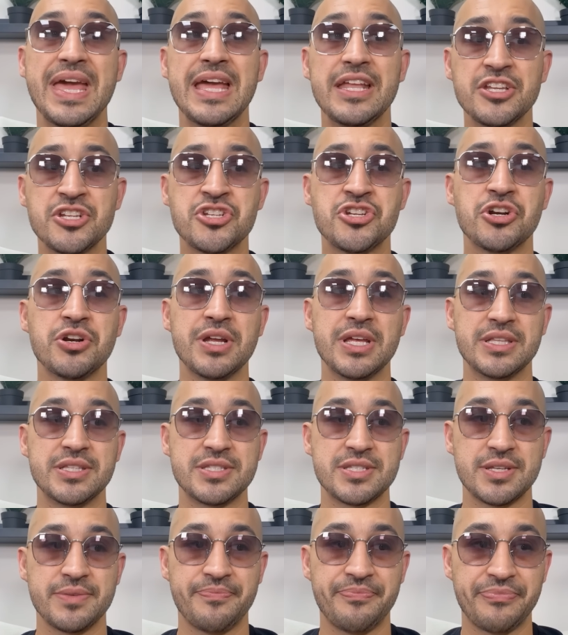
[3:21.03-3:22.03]

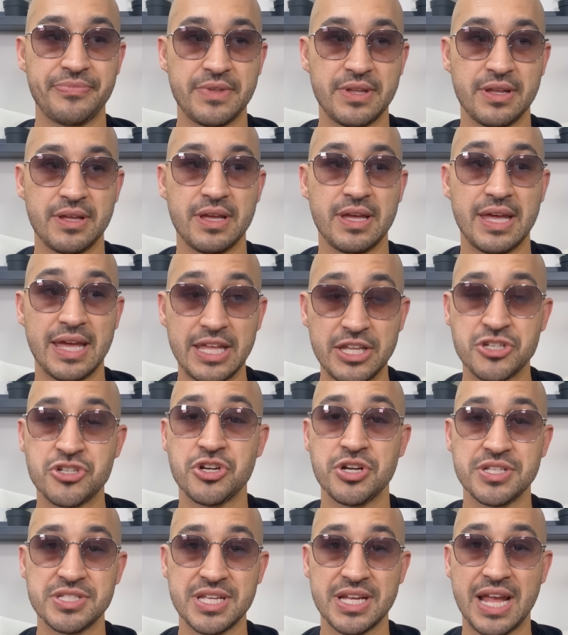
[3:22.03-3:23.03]
insurance,
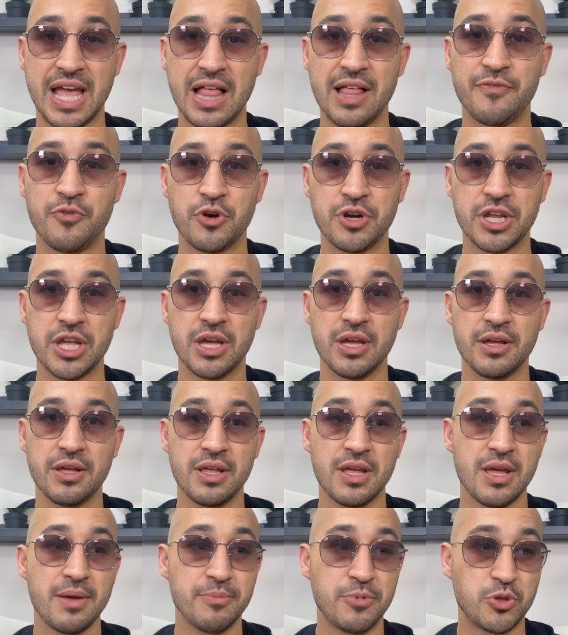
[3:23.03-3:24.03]
insurance in California
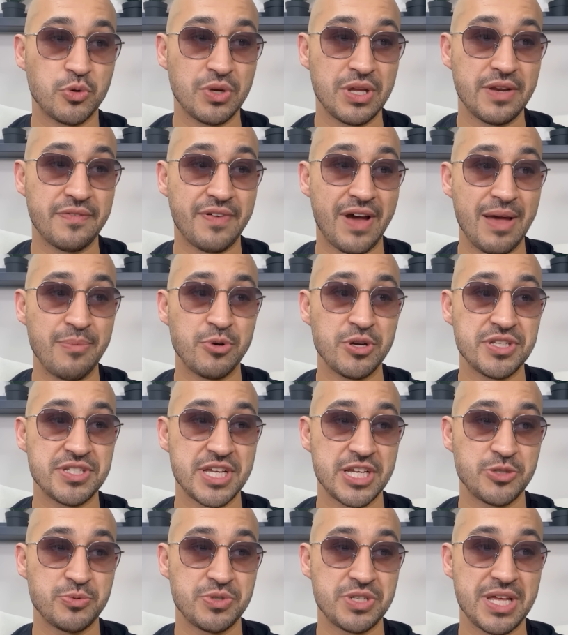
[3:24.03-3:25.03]
between
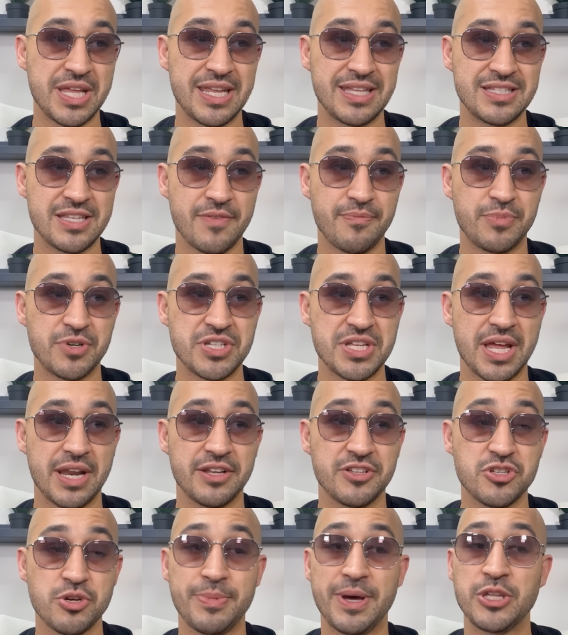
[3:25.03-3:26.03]
5.6% and 7%,
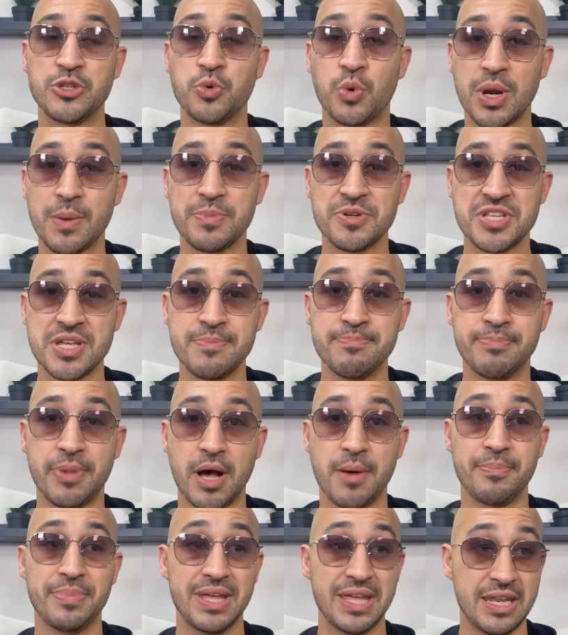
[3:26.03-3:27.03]
so about 20%
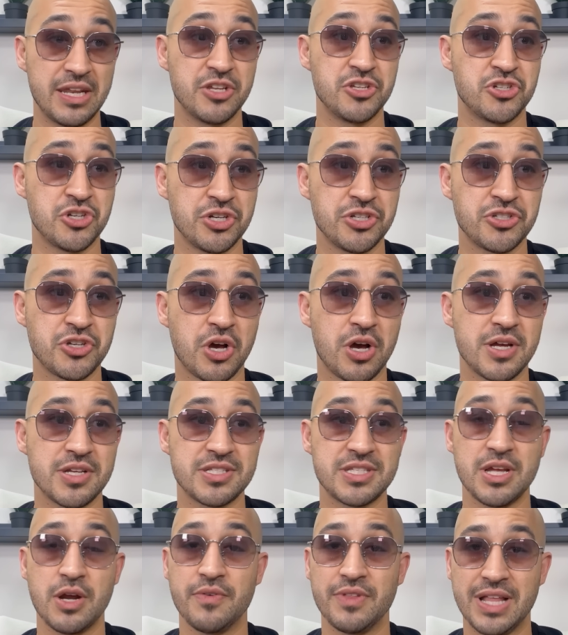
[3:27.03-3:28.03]
bump in insurance
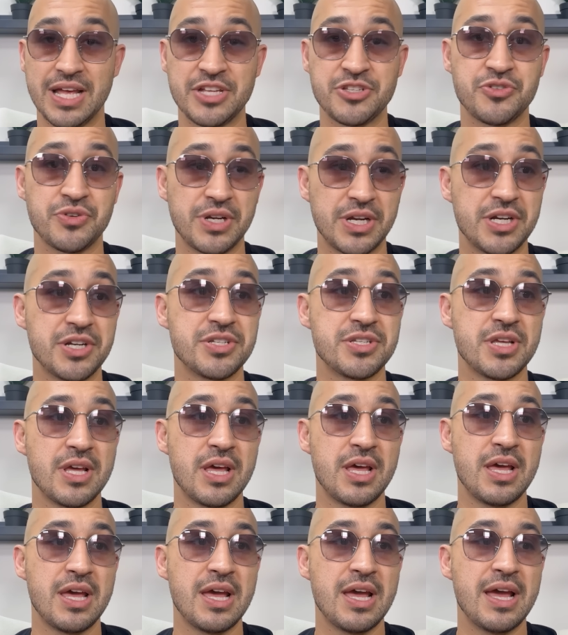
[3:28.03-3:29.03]
costs over the last three years.
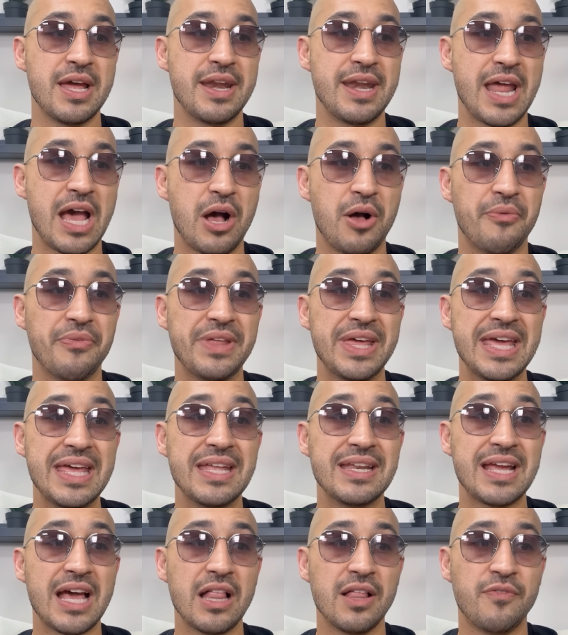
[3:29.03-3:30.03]
Now,
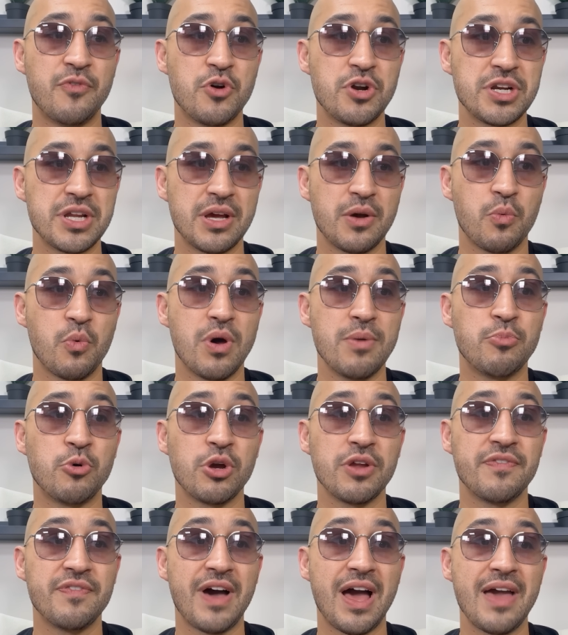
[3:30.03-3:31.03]
in California,
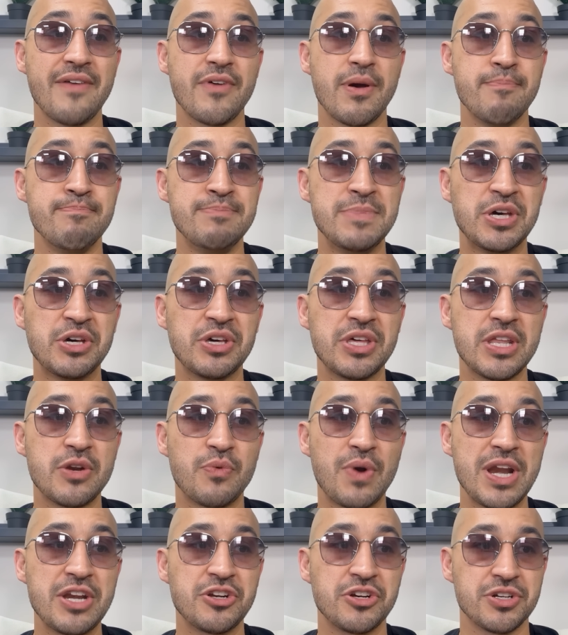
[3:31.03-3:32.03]
1.5 million
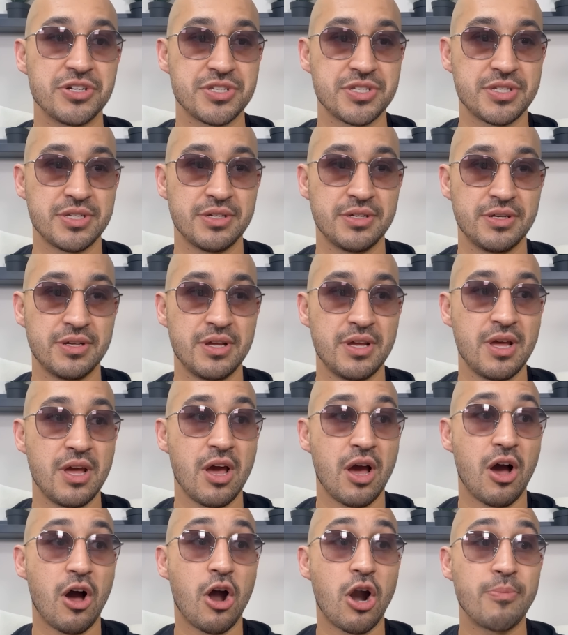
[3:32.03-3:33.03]
renters
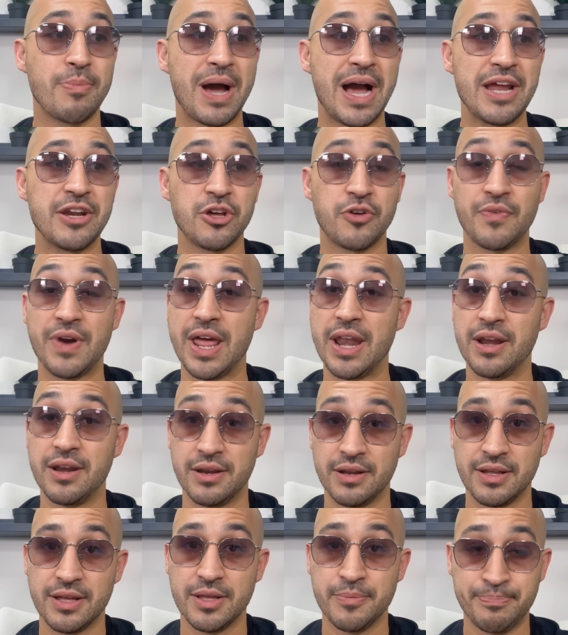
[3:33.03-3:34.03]
are behind on rent,
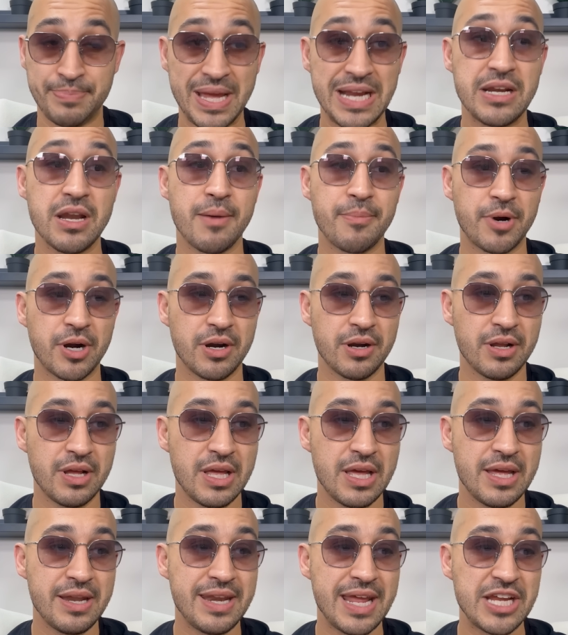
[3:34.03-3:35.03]
big number.
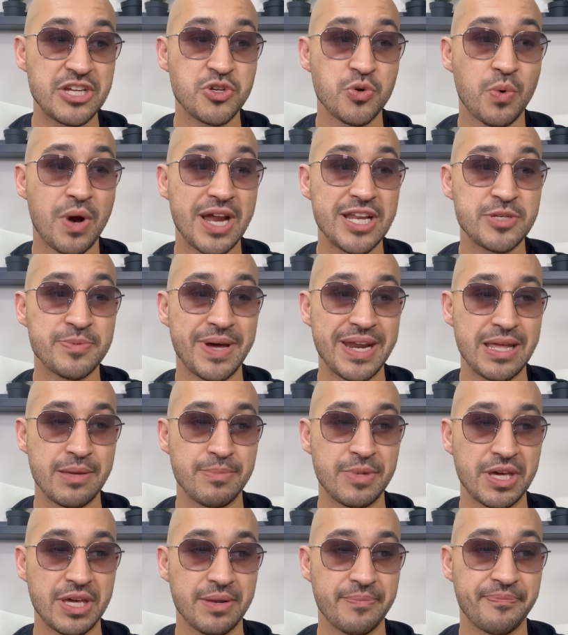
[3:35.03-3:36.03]
Nationwide, it's about 8
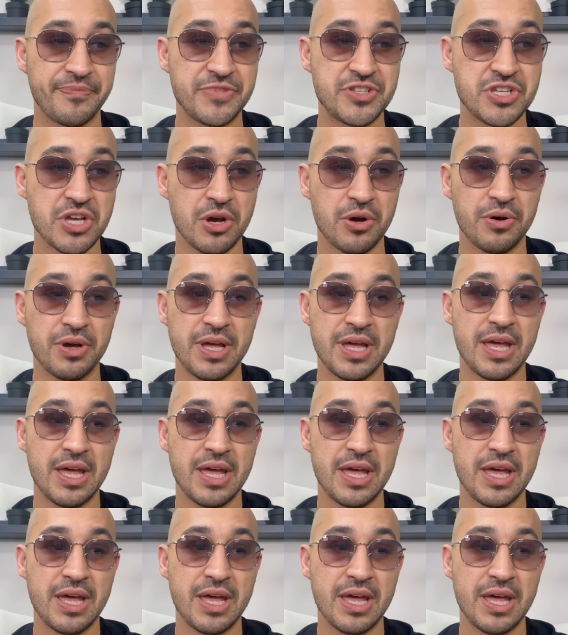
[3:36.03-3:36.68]
million. So,